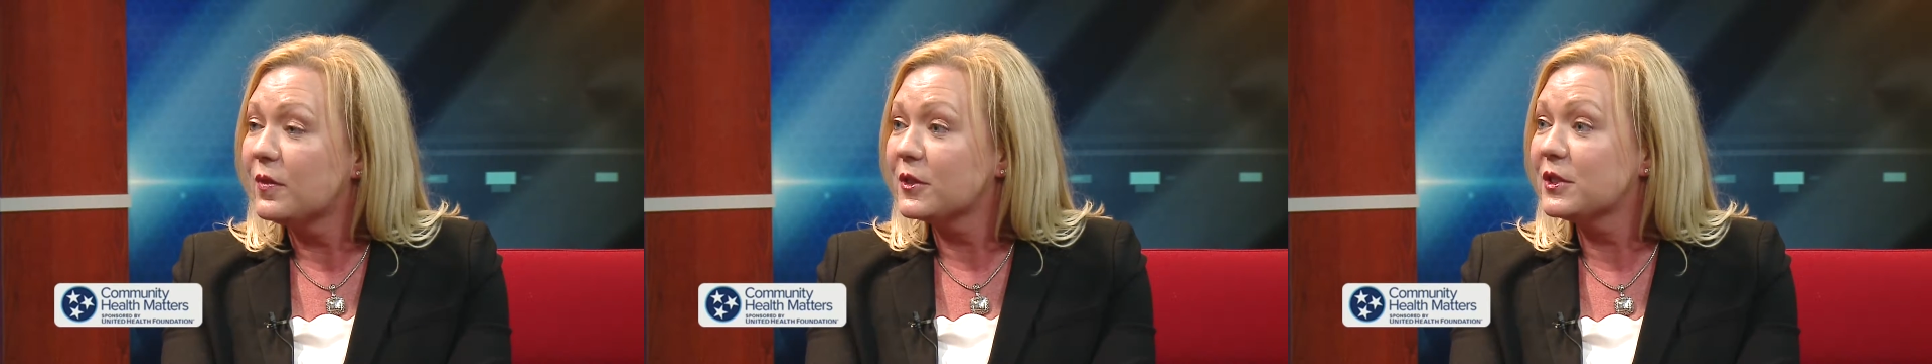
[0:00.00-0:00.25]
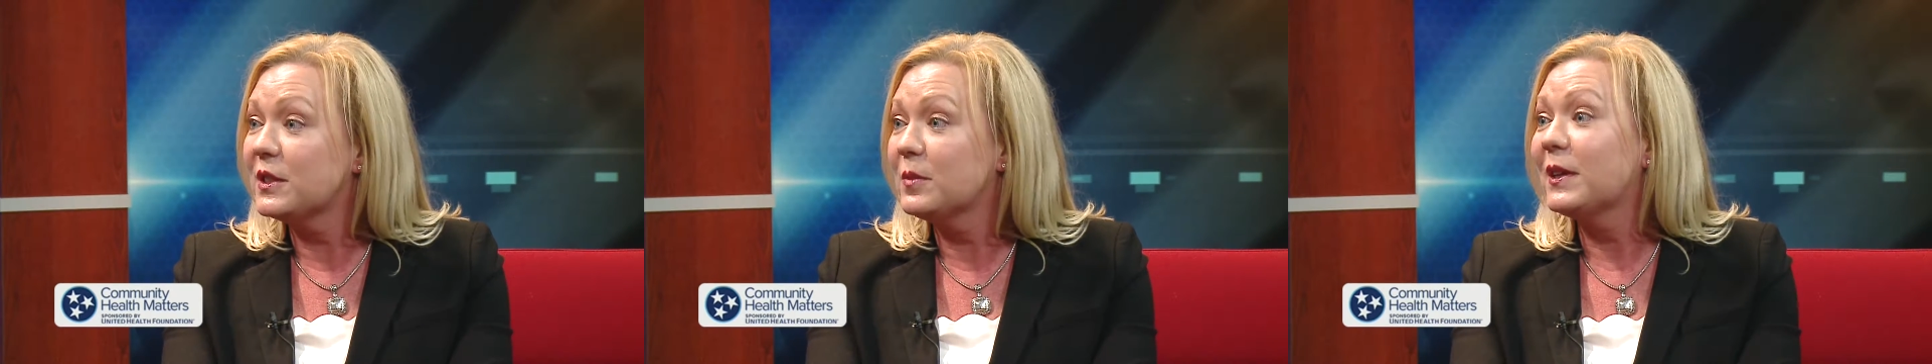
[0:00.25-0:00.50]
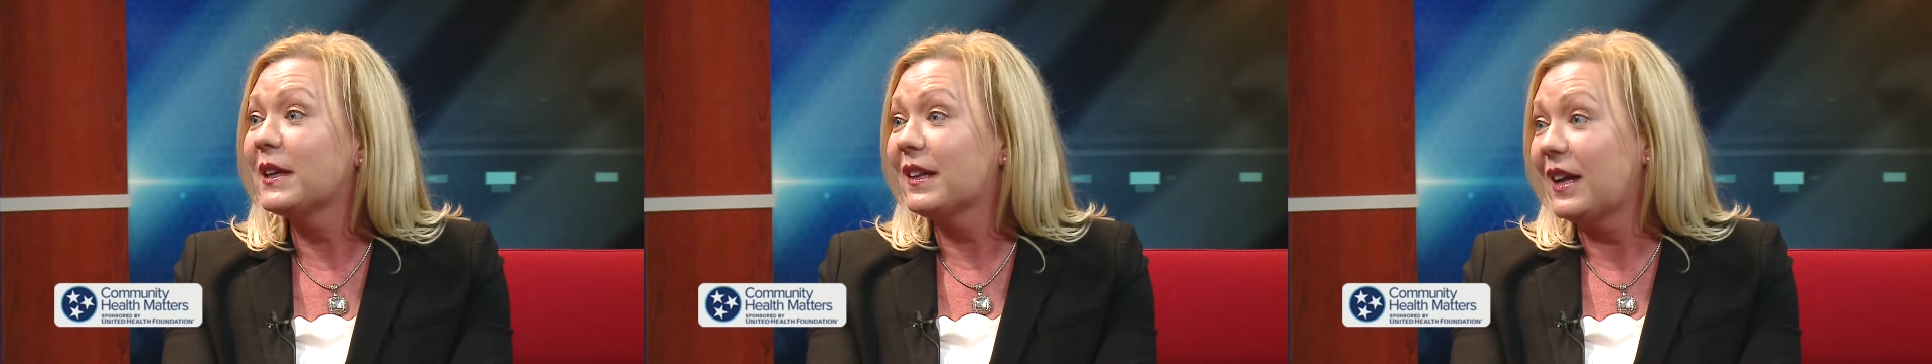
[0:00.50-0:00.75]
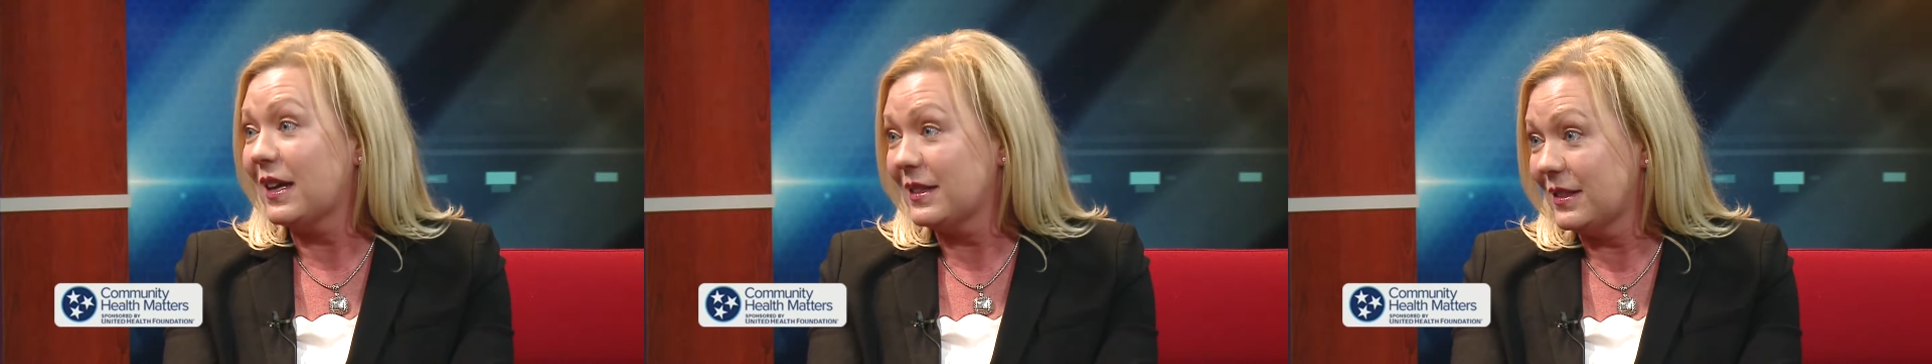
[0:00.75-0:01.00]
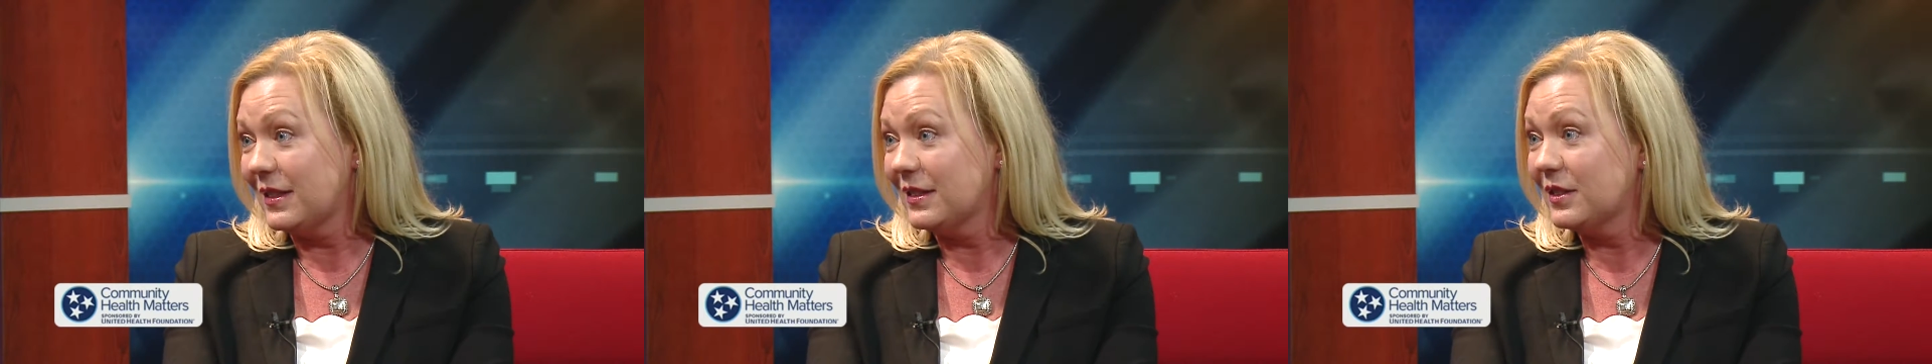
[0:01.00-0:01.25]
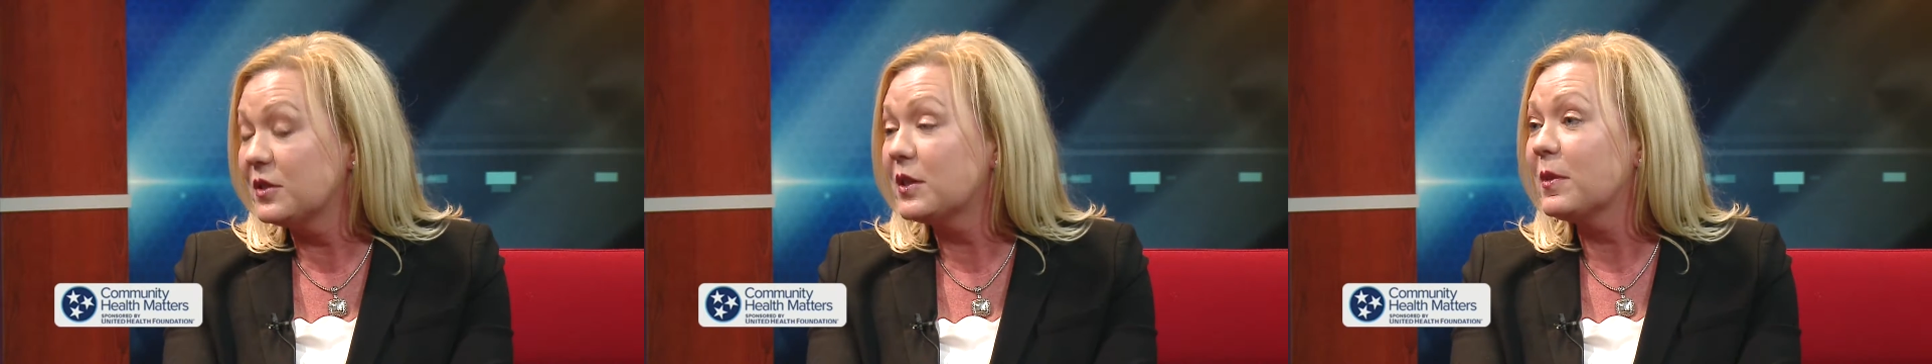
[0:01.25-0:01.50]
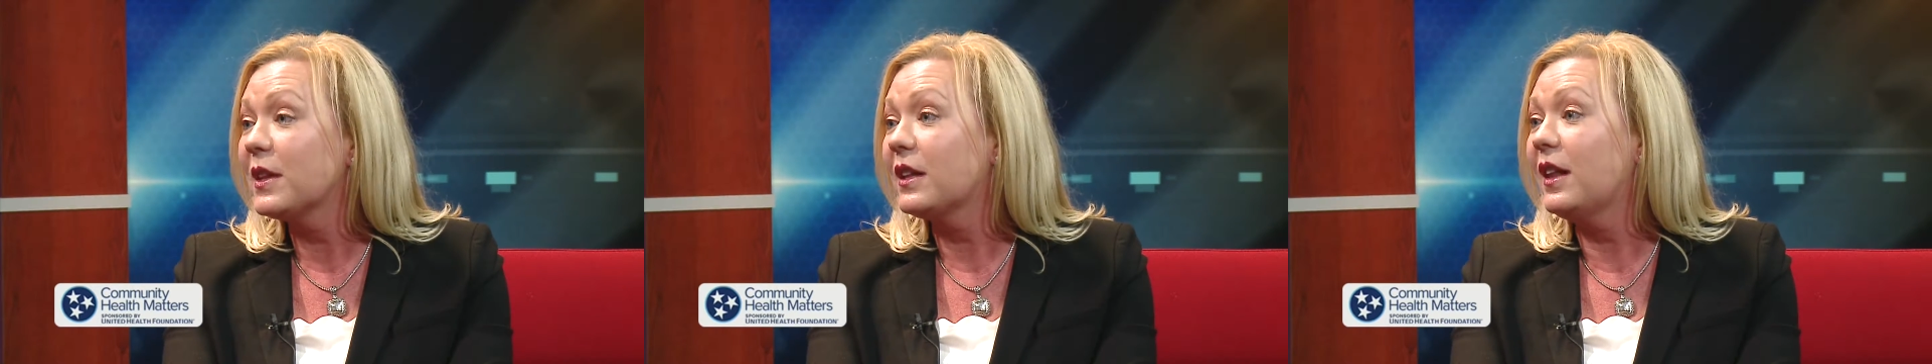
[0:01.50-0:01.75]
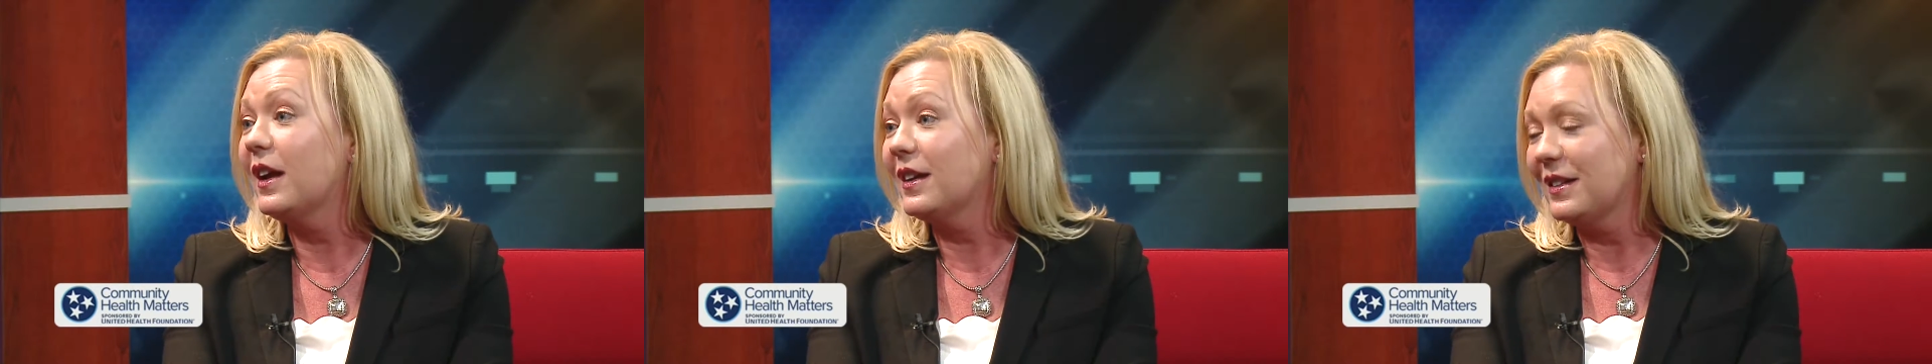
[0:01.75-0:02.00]
offer sibling classes. So some of
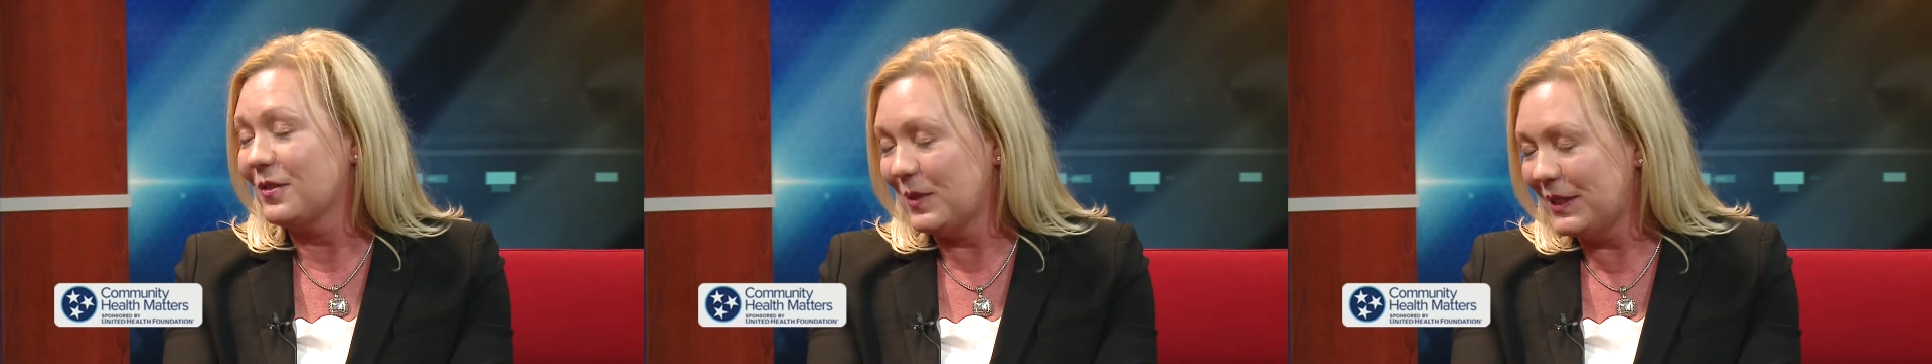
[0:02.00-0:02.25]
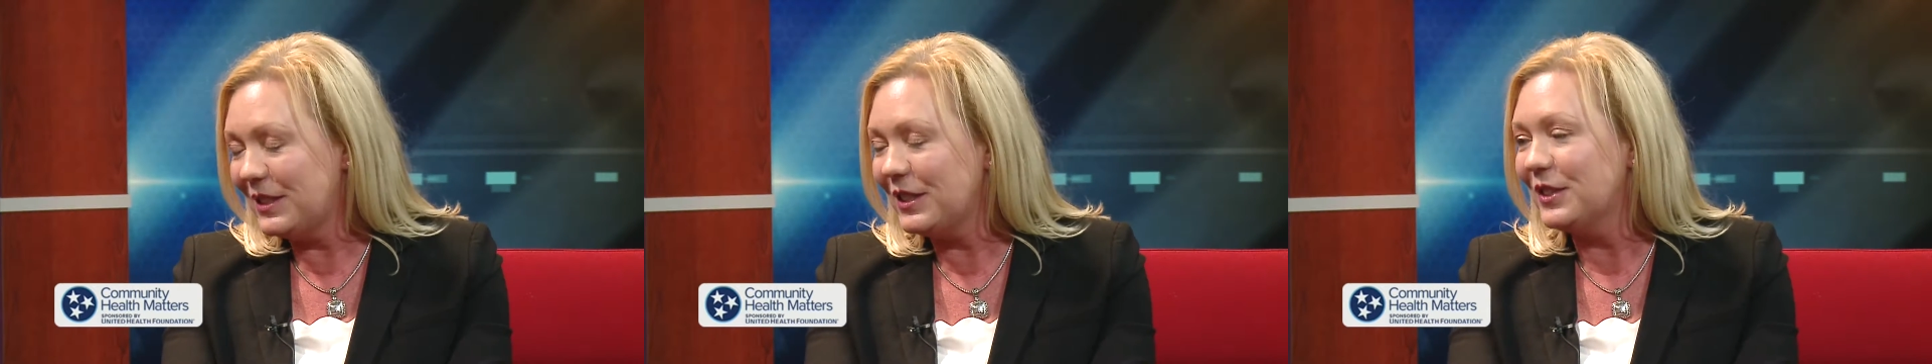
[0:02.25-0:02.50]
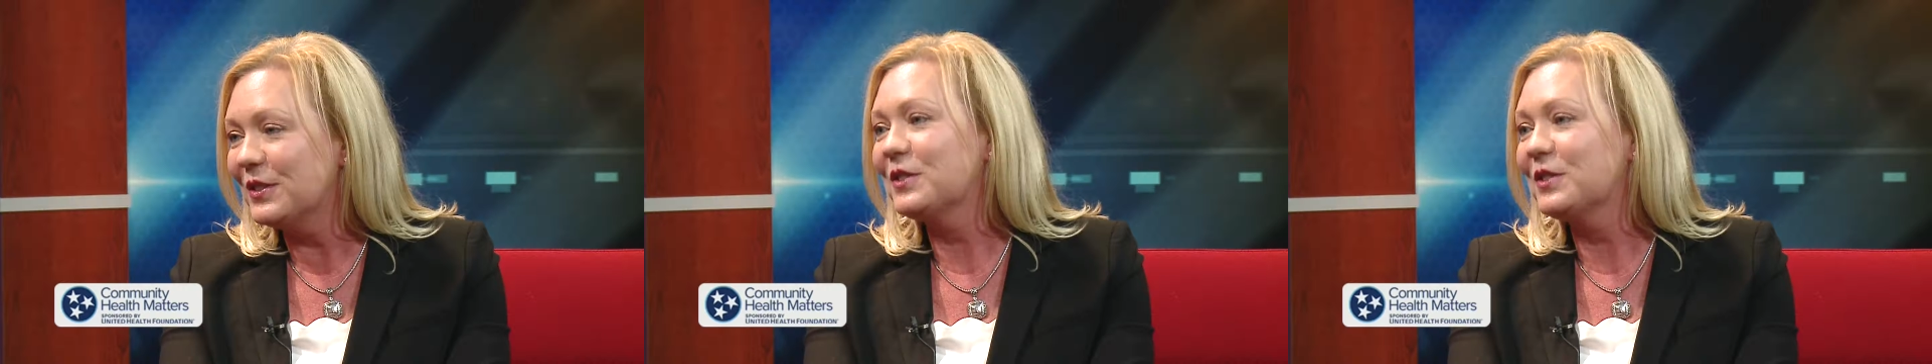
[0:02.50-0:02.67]
the we do.